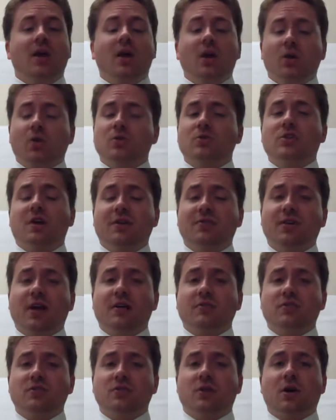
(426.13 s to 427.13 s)
Of course, you have to
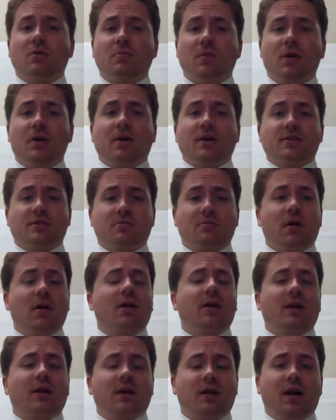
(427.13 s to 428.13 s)
have strong markets. A
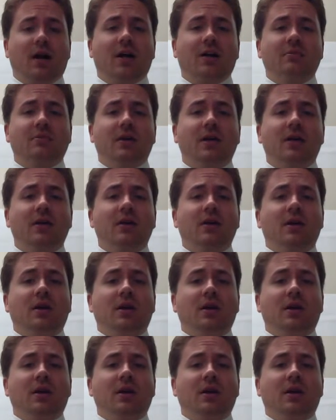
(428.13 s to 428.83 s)
market economy